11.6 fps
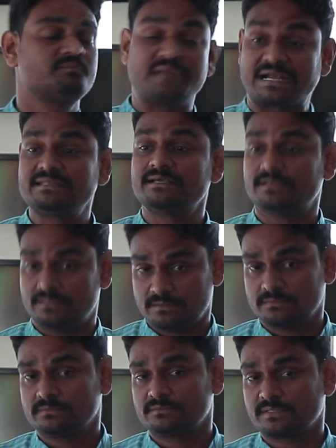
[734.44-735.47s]
practical
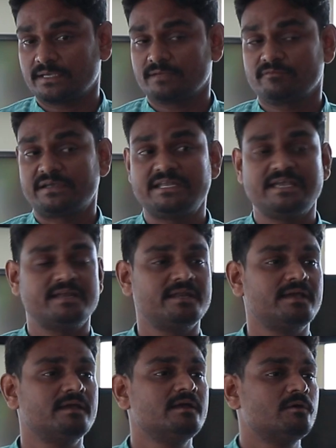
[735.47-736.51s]
thing, when
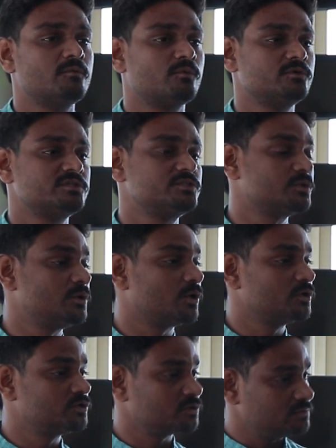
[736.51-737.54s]
DNA wanted to
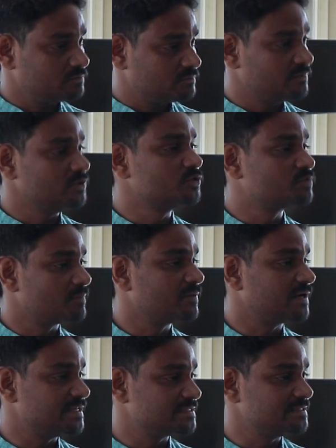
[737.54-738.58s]
launch a
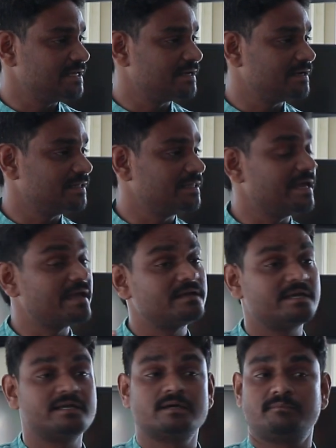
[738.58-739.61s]
newspaper as a DNA, they
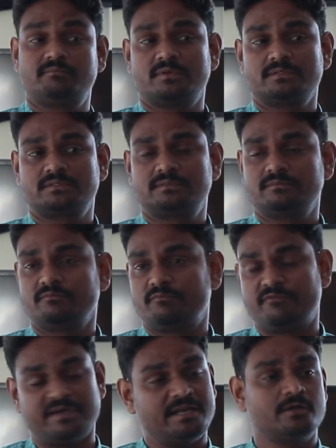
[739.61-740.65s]
did a
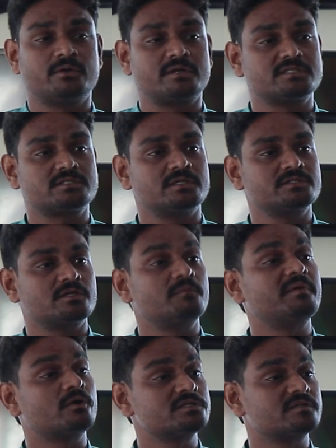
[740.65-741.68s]
very good research, and
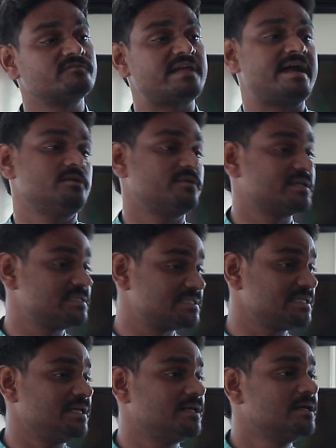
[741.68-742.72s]
because of that you can
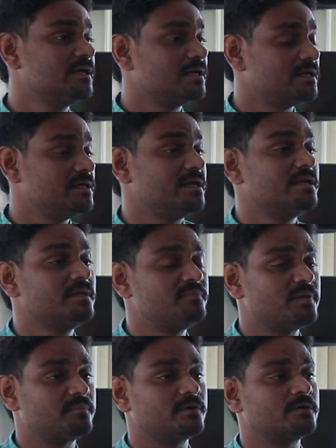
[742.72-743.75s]
see in DNA
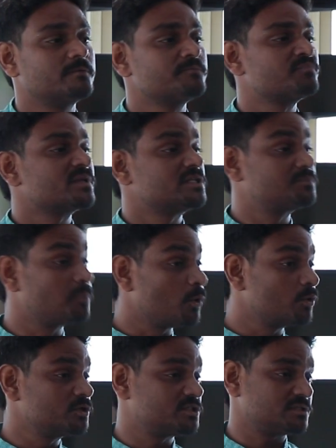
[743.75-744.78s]
paper,
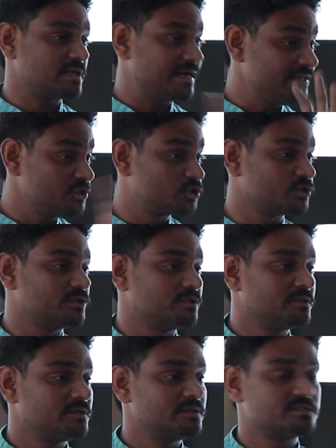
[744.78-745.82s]
sports edition
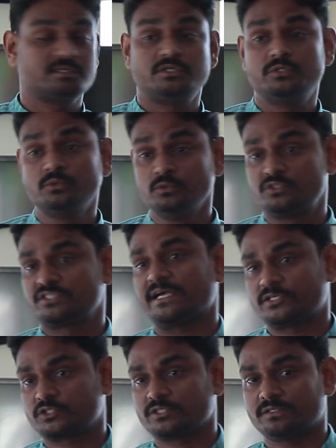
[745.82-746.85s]
is a huge
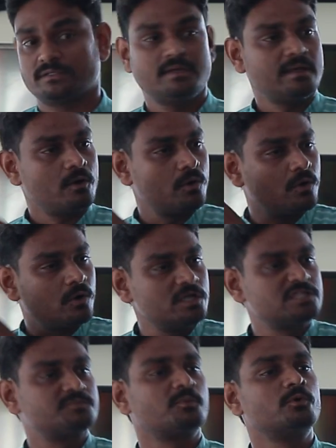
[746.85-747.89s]
section.
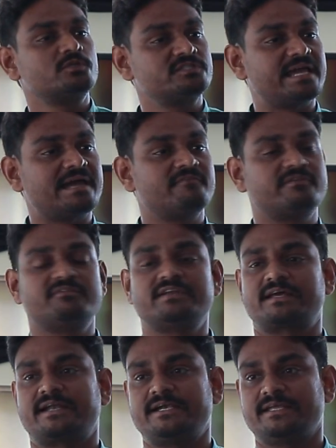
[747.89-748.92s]
All sports they have given
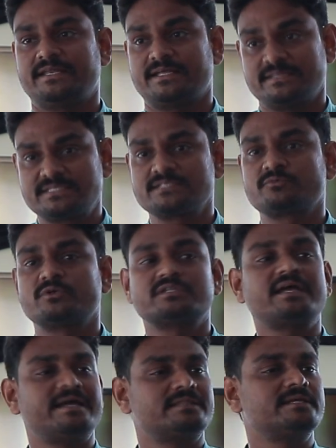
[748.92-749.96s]
a criteria. This is what
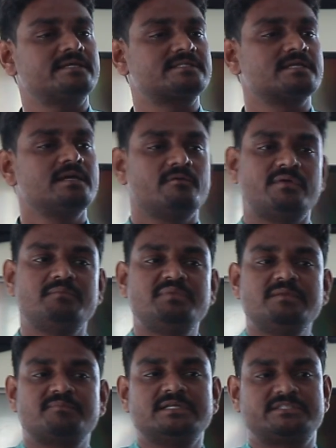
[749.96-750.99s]
the ethics, when
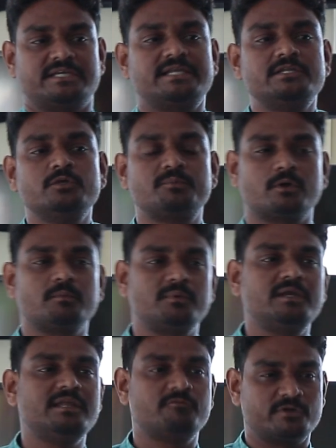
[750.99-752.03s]
people tell you
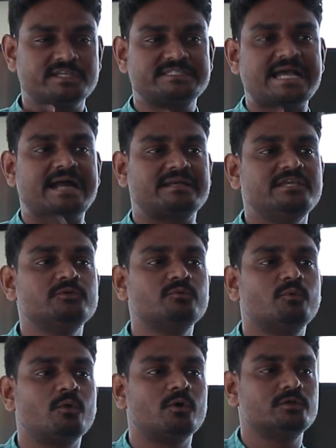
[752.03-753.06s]
properly what exactly you
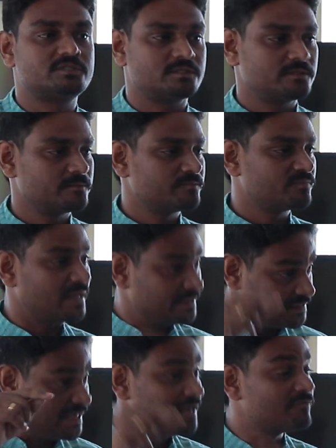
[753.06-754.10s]
want,
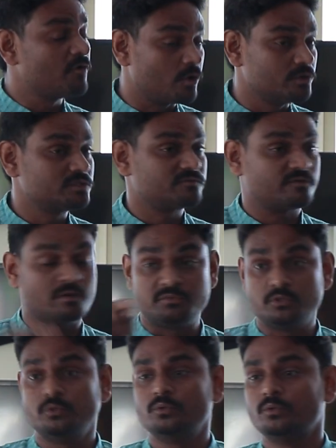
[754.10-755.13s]
they want from
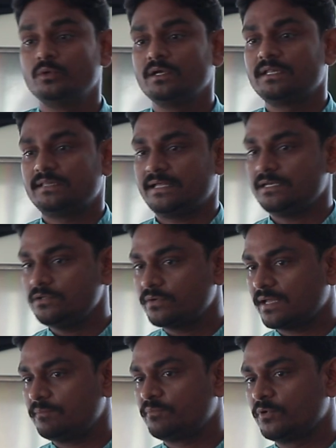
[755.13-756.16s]
you, then you
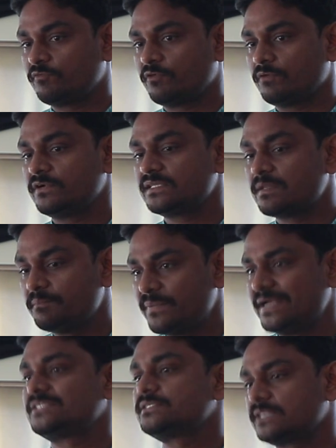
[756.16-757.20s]
can put forward the
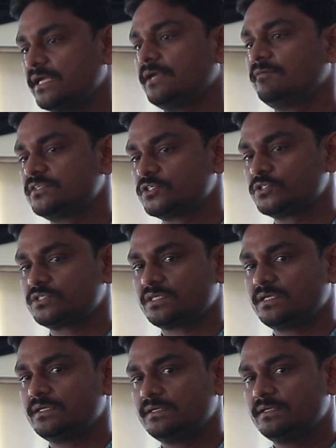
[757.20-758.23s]
best thing which is
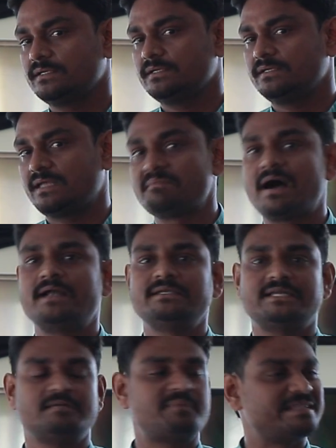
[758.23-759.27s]

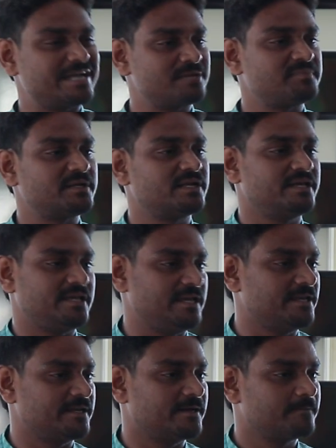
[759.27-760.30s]
demanded by that particular
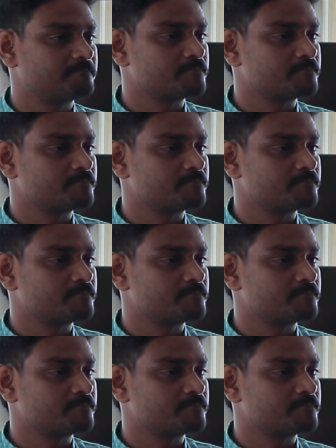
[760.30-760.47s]
area.